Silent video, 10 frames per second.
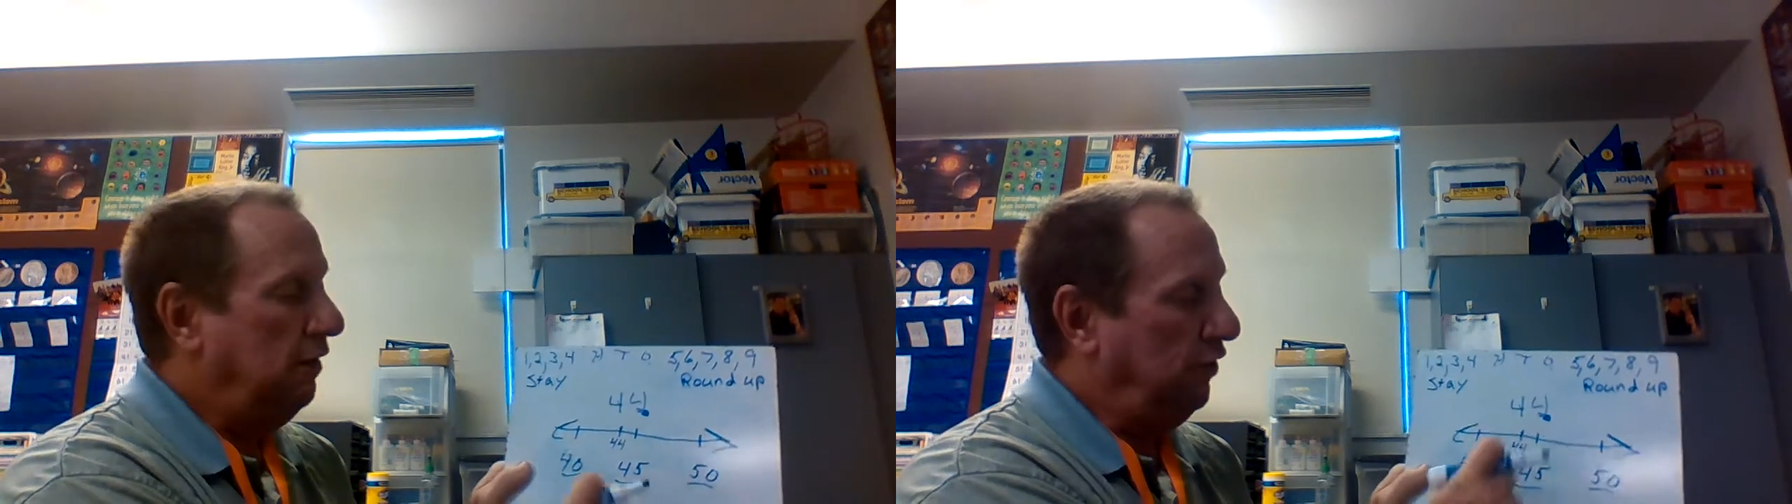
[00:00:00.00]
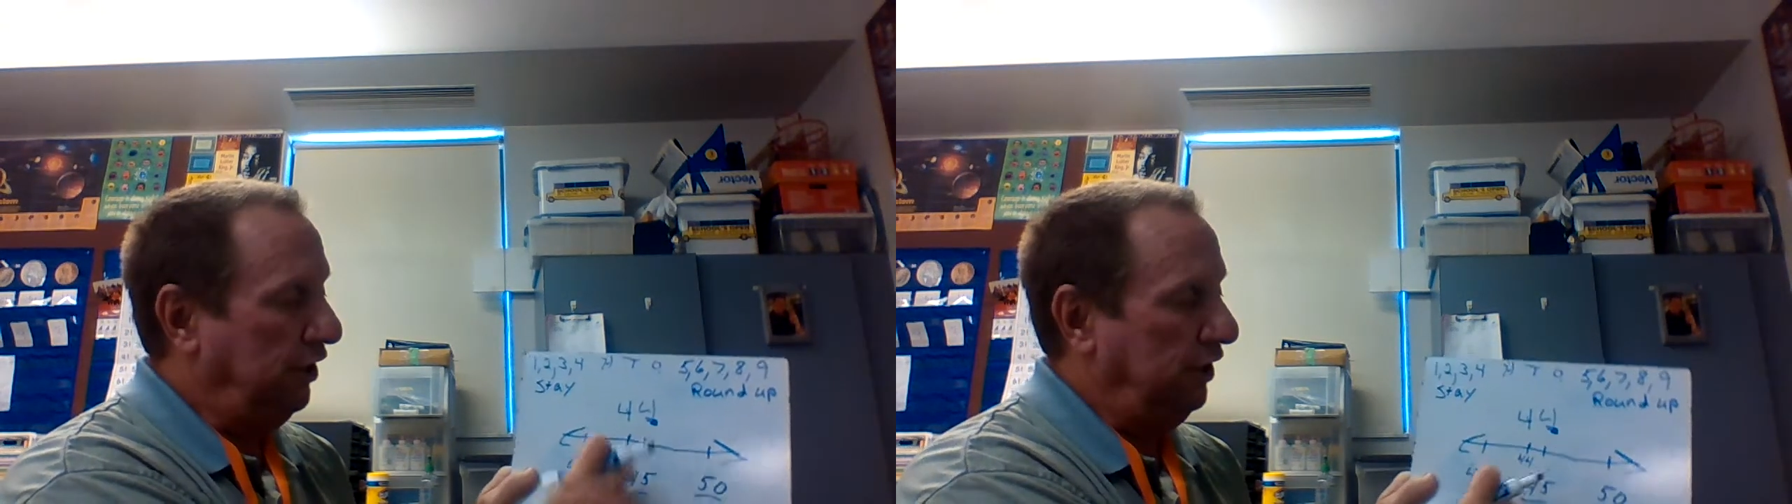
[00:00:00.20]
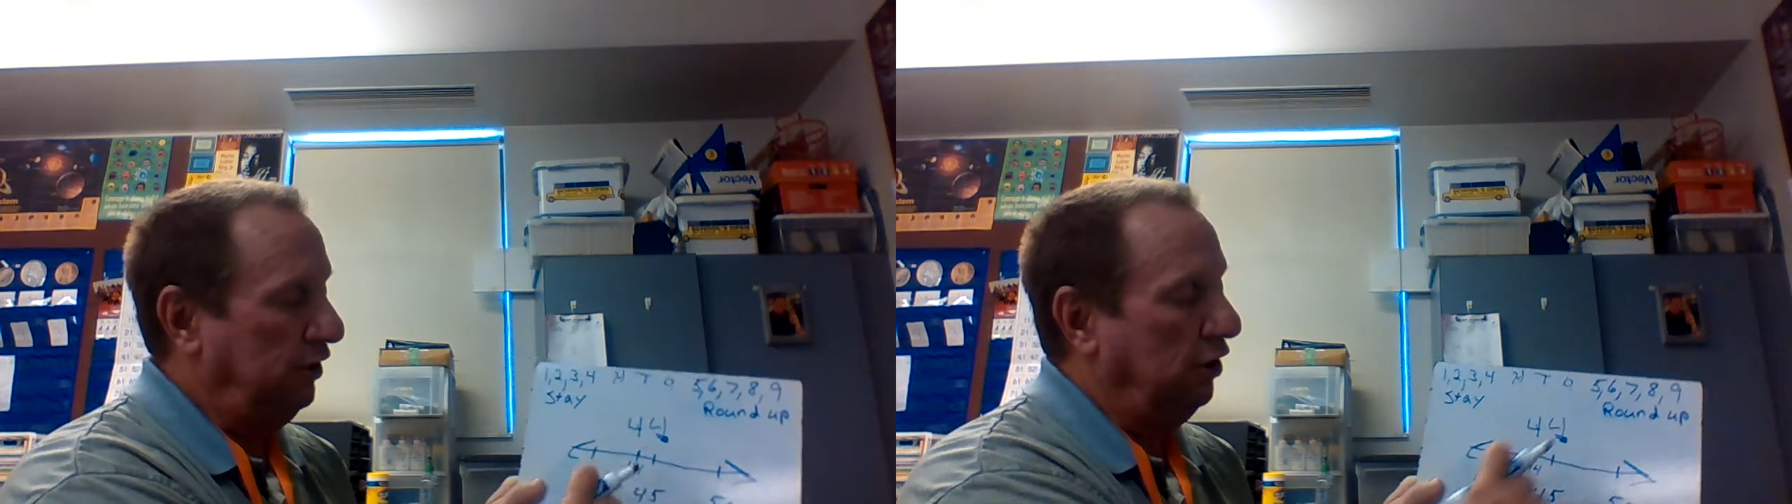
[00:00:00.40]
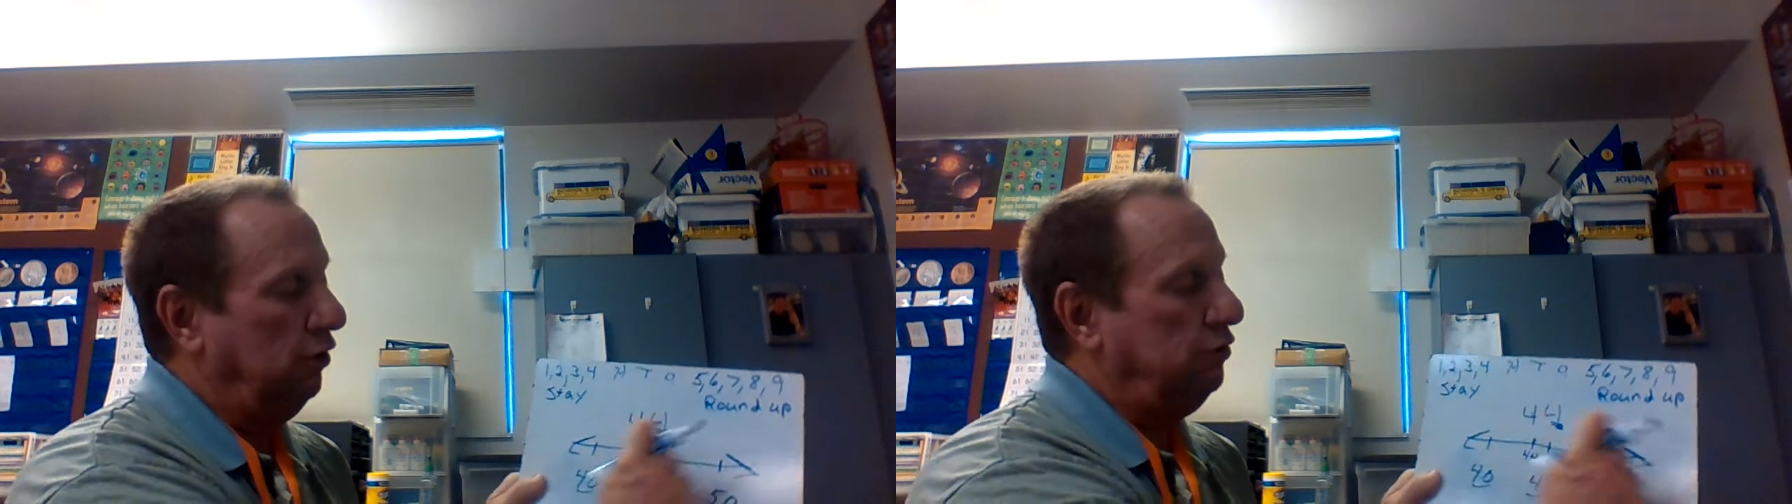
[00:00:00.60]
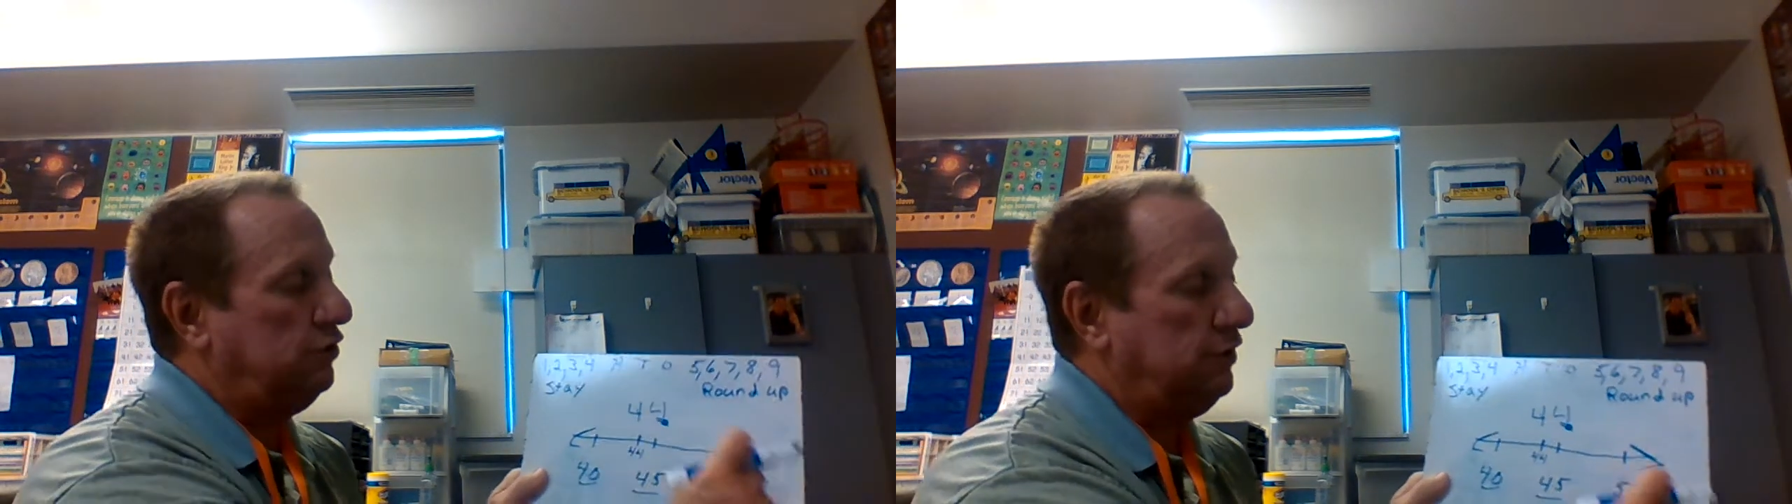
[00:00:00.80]
then it
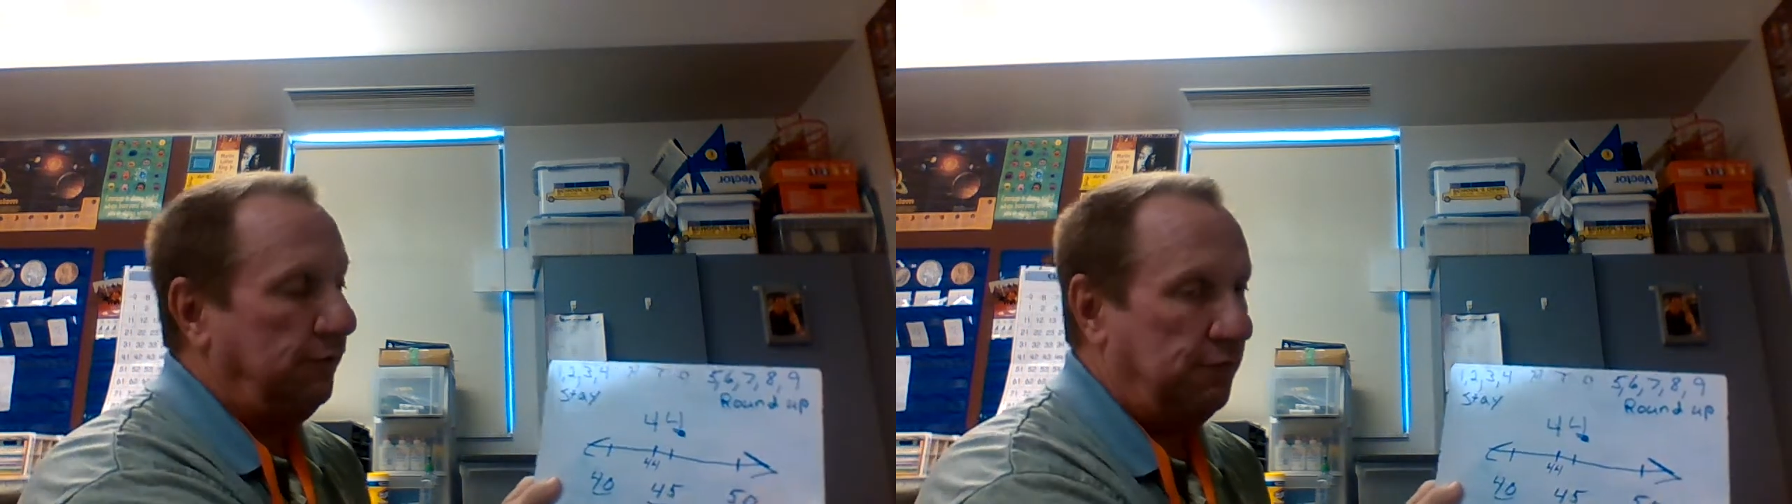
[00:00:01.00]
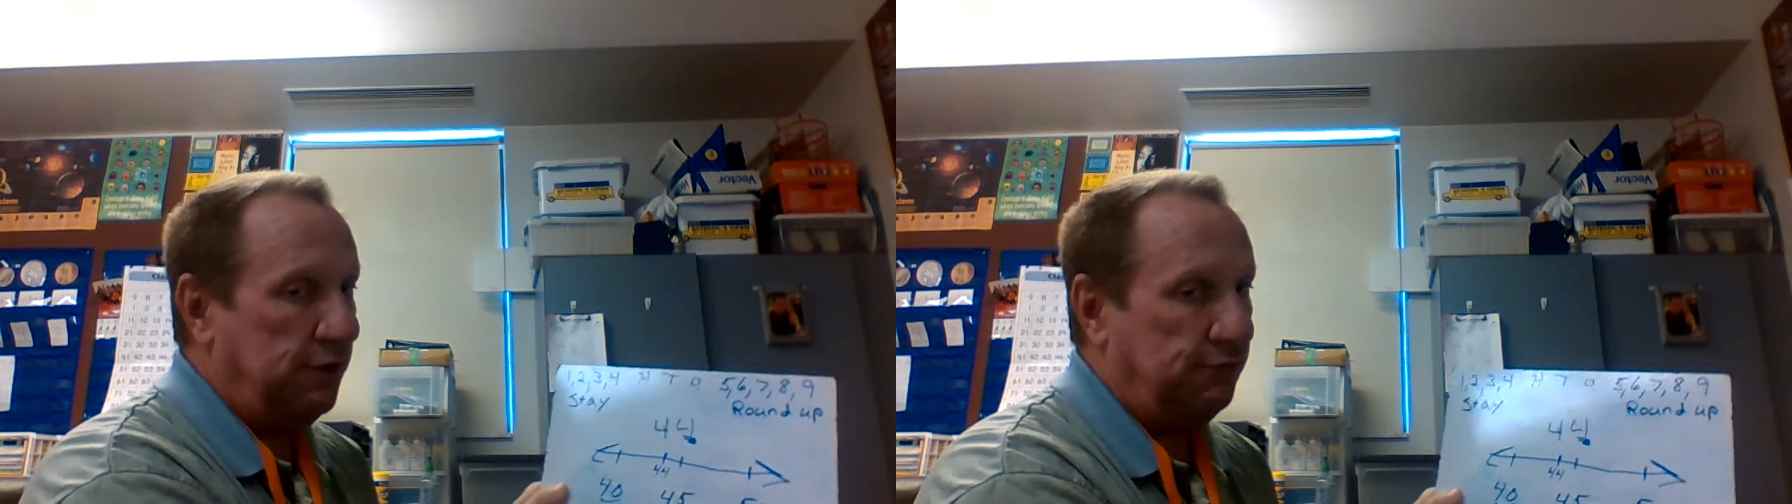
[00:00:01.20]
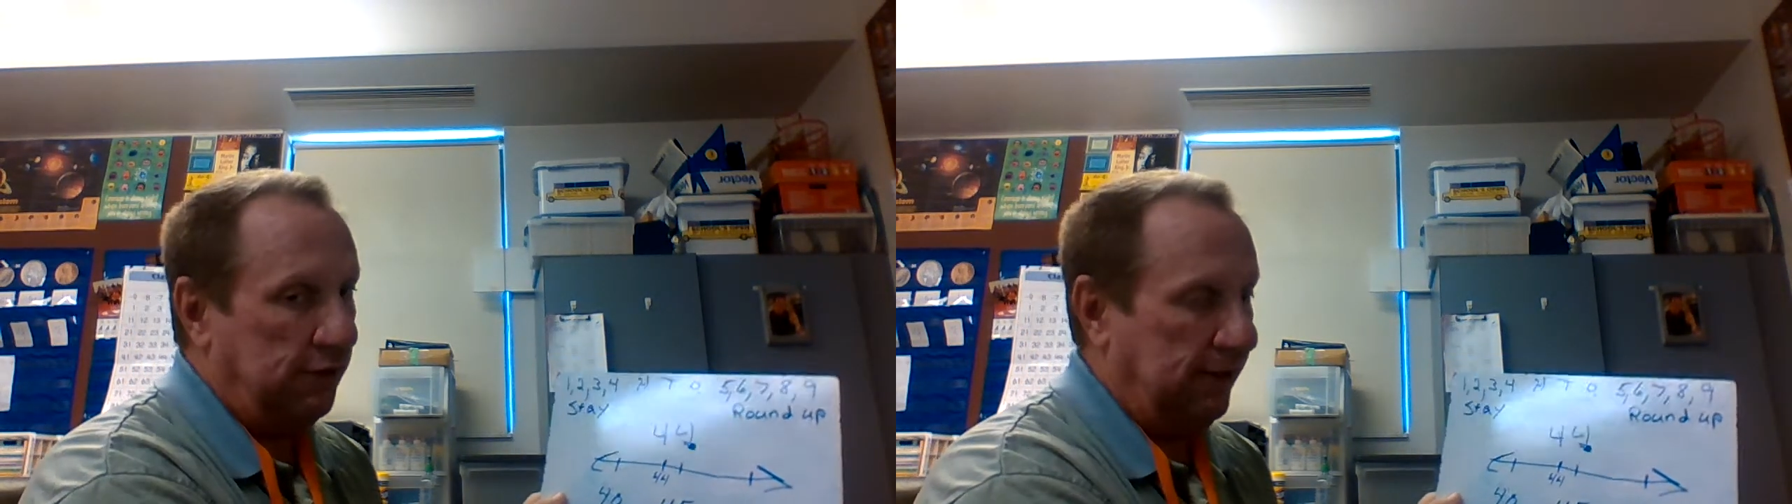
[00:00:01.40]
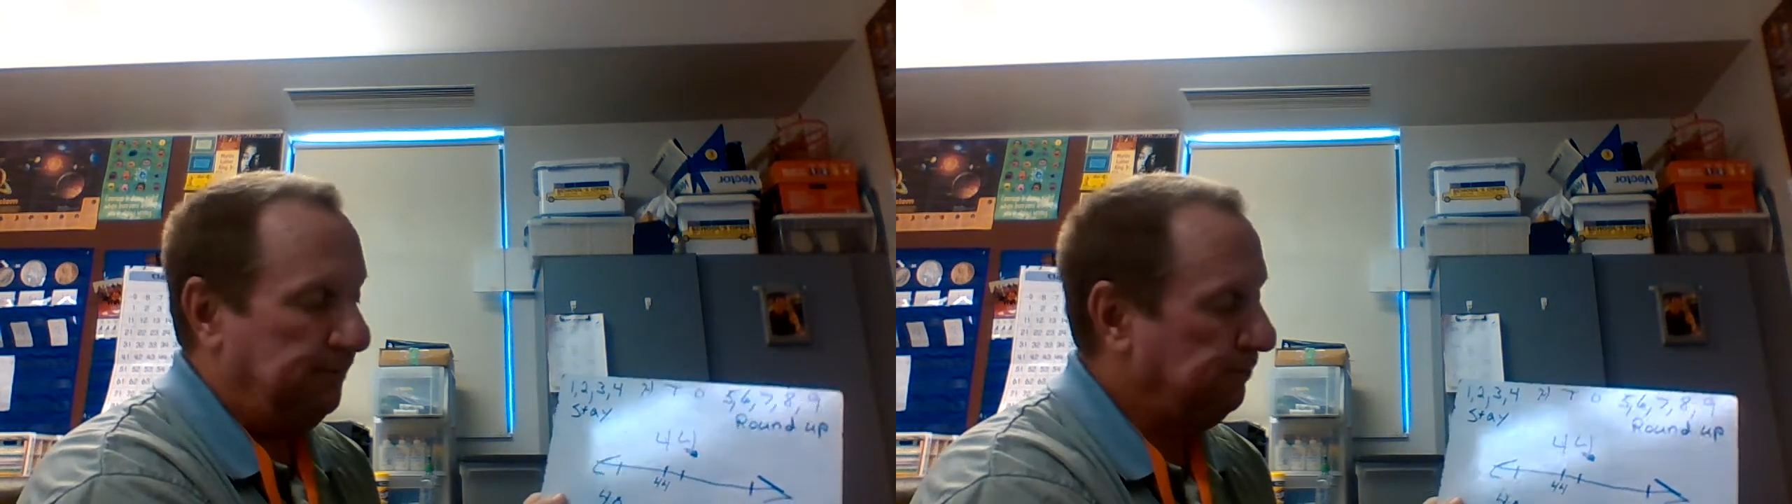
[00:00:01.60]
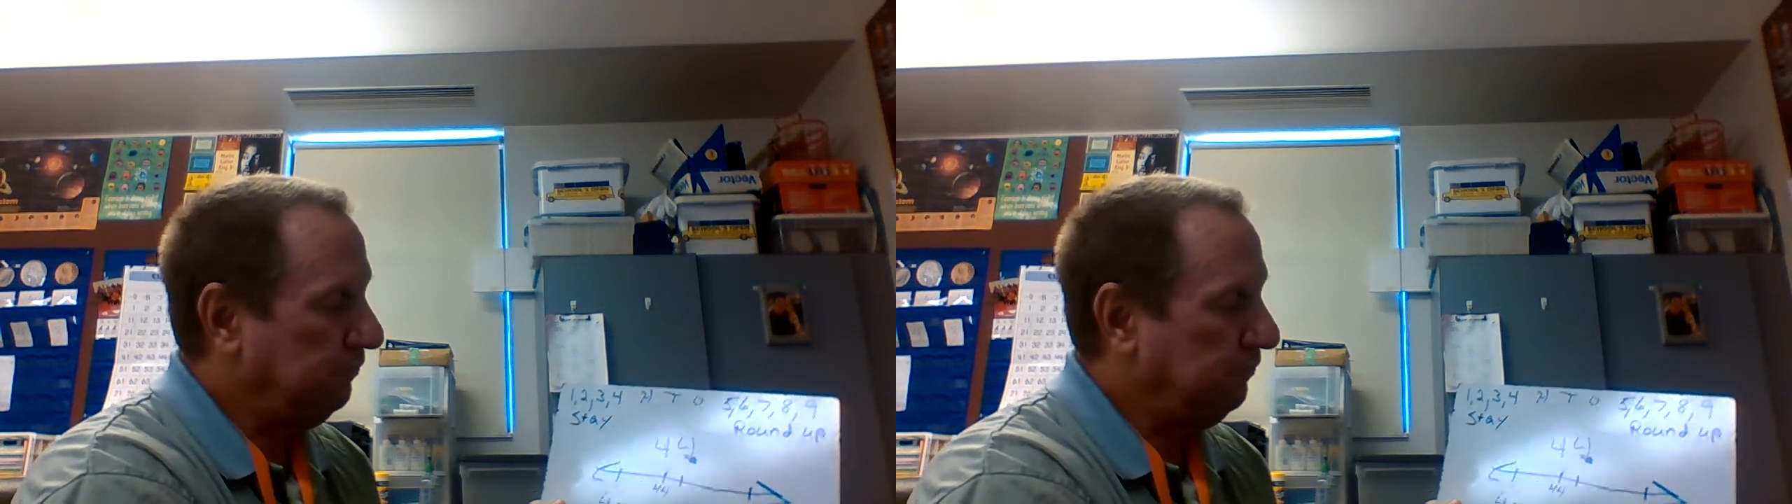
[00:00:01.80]
goes to 50.